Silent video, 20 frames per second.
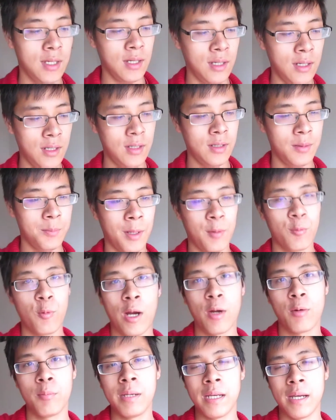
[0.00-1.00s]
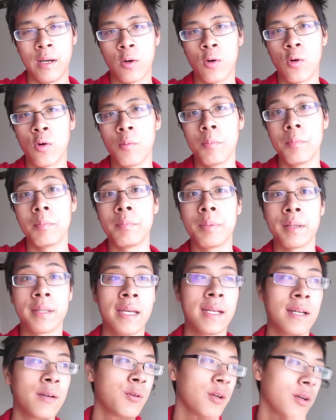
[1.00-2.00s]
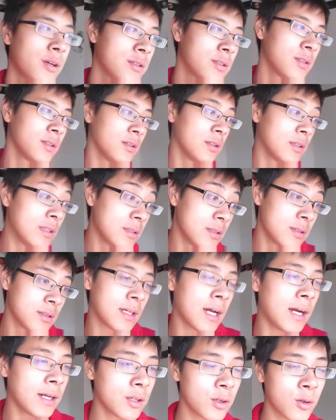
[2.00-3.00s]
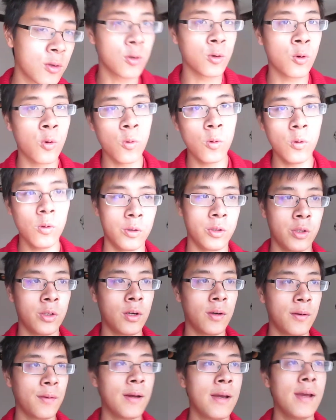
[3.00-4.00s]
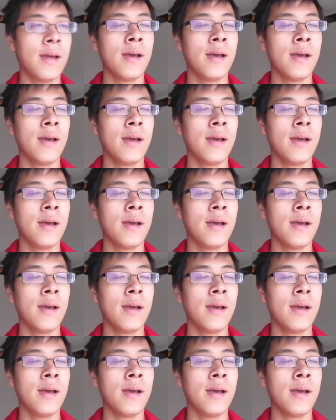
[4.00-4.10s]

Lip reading: I'd rather be at home. But then I realized, this is kind of cool, you know?